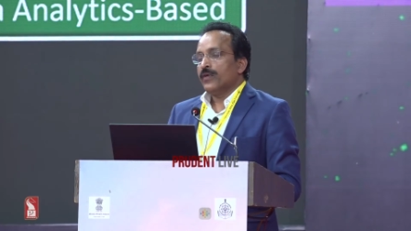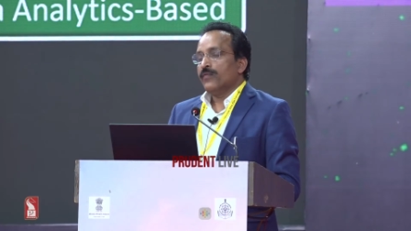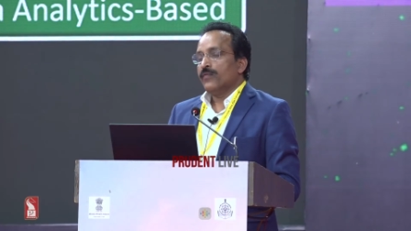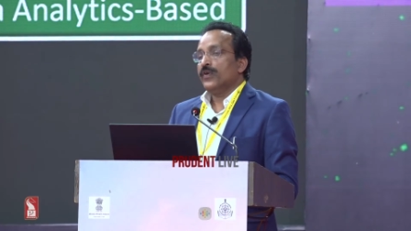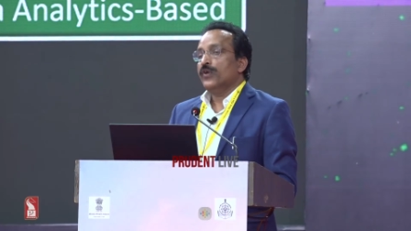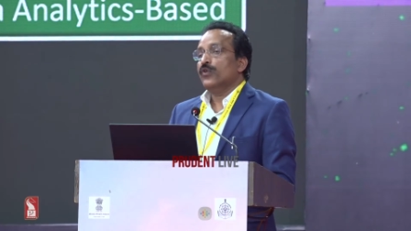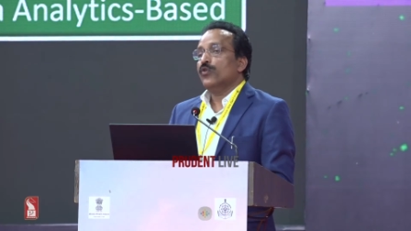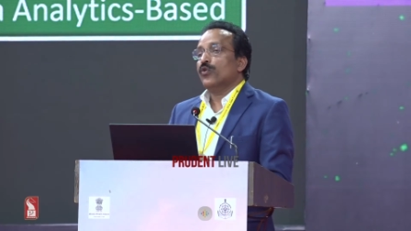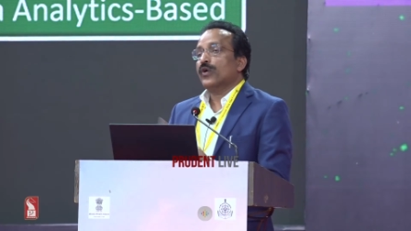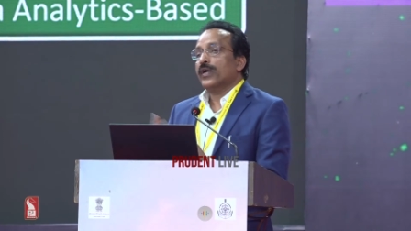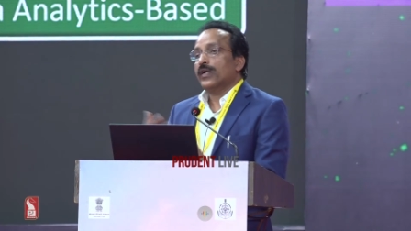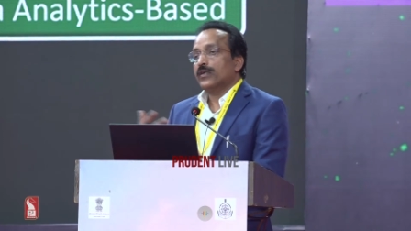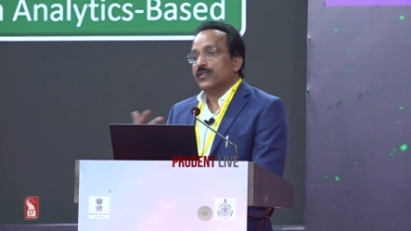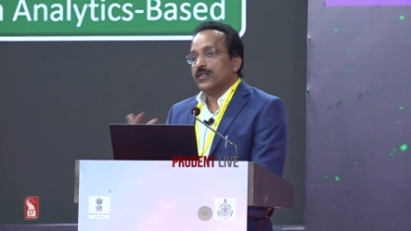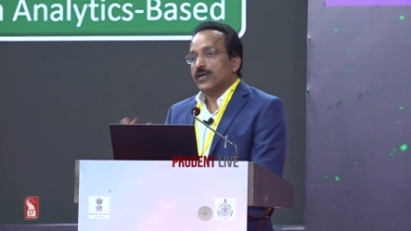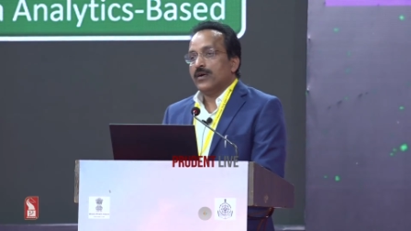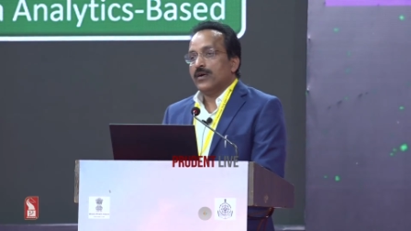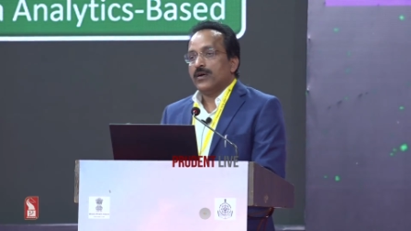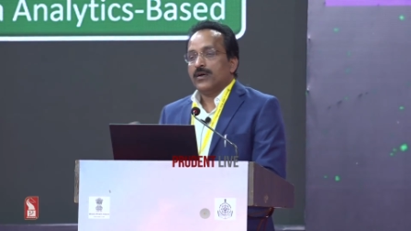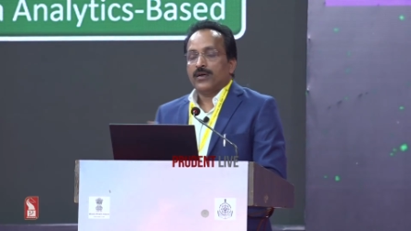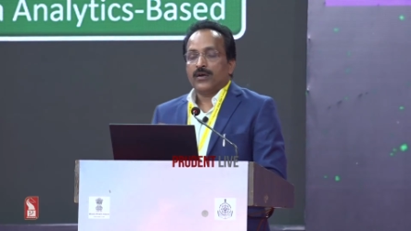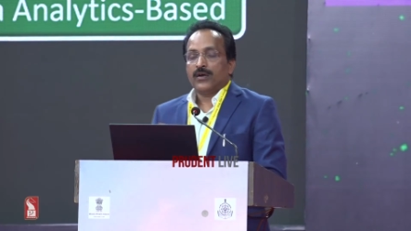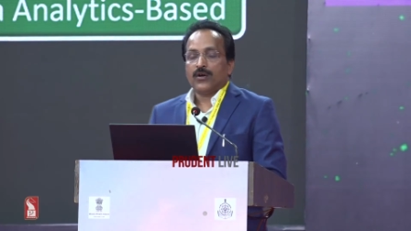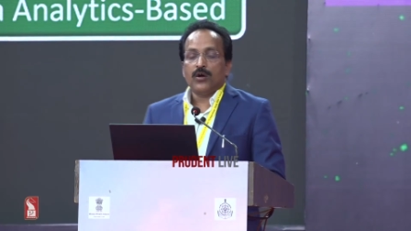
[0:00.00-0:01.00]
We look at
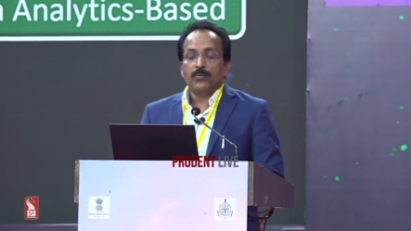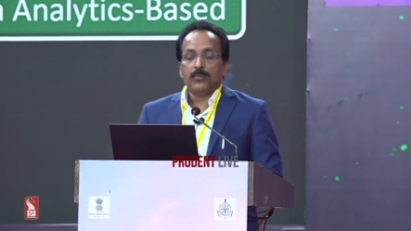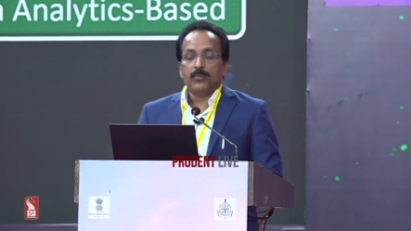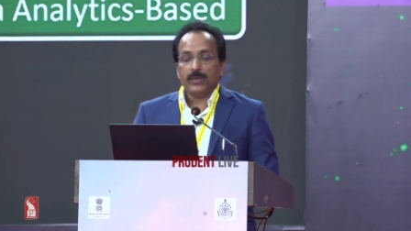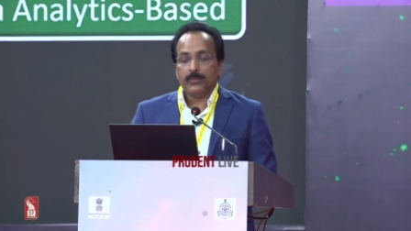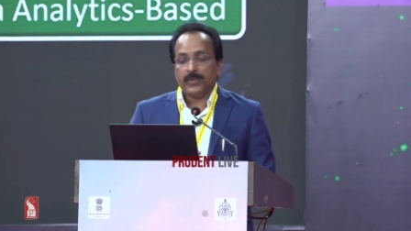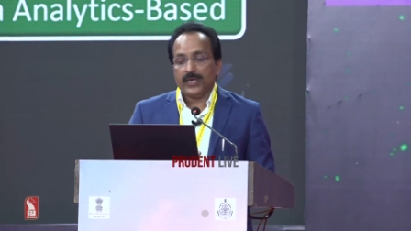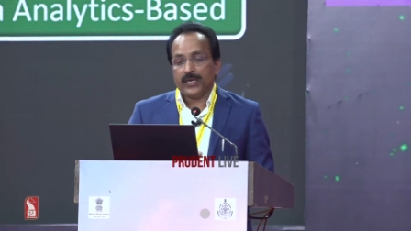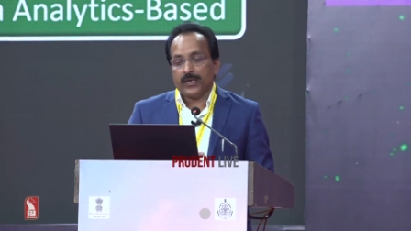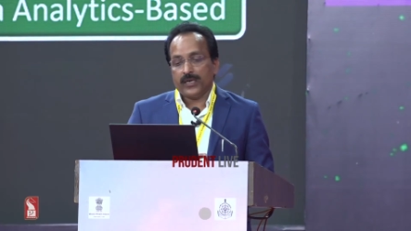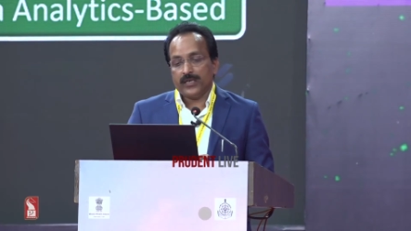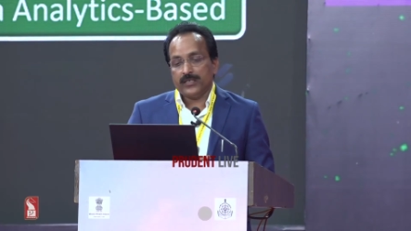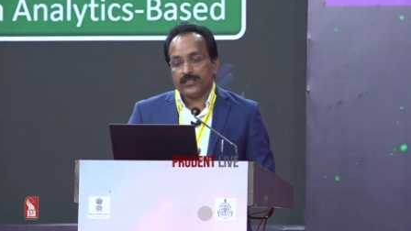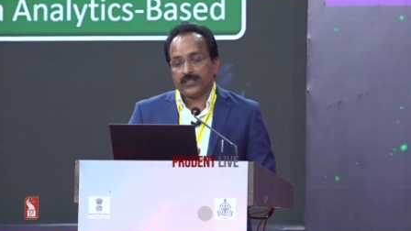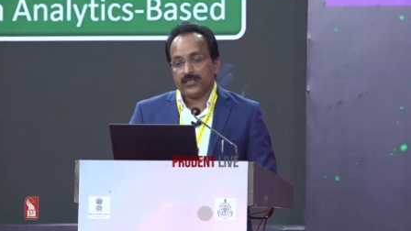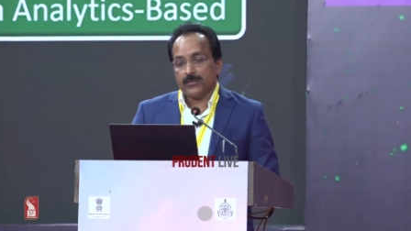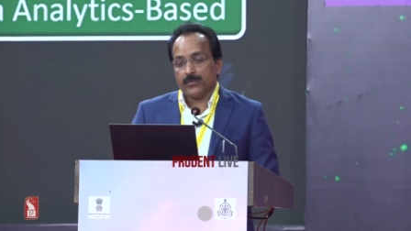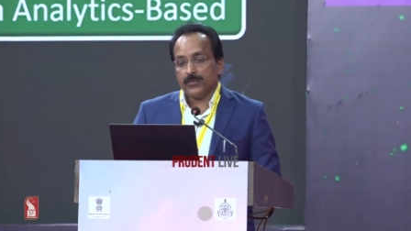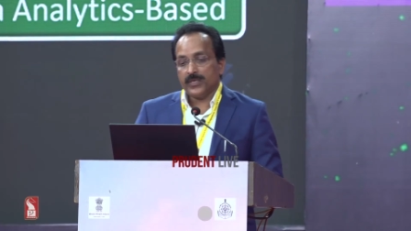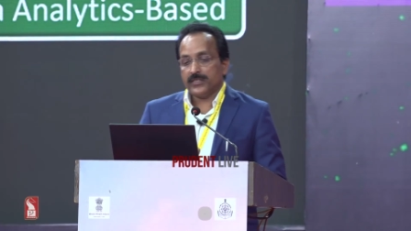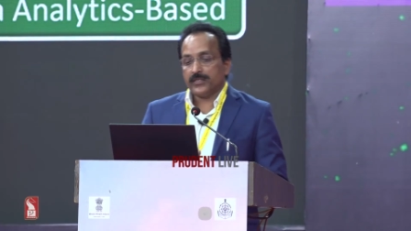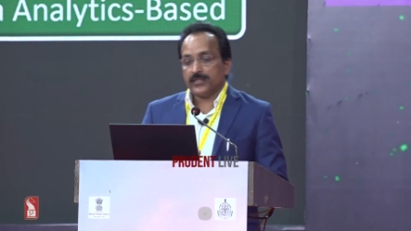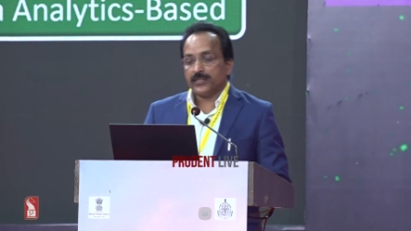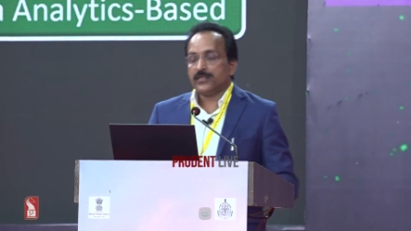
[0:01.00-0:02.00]
the complementary
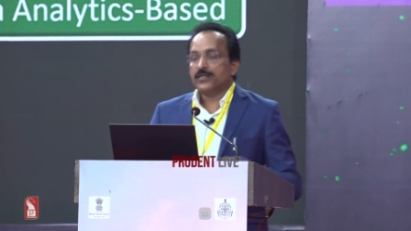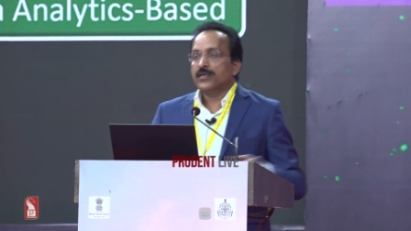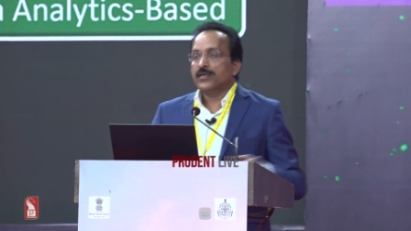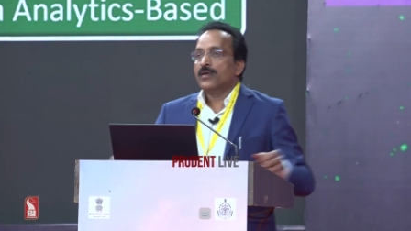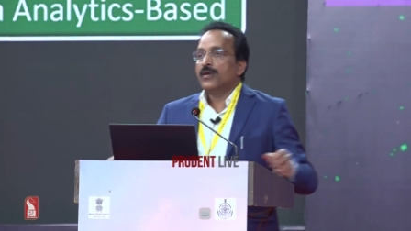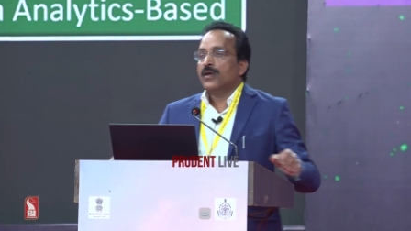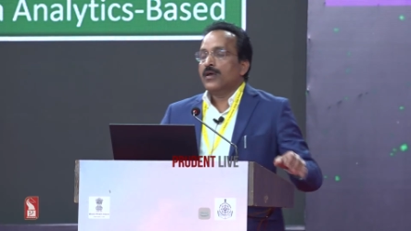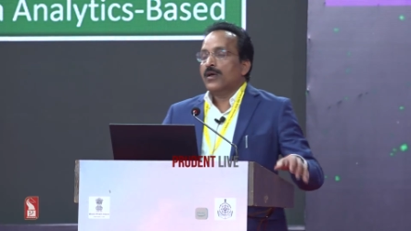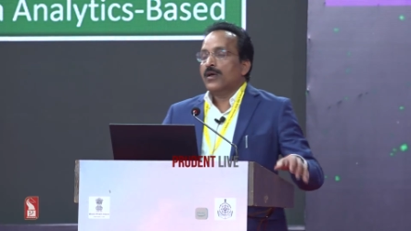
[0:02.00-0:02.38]
instruments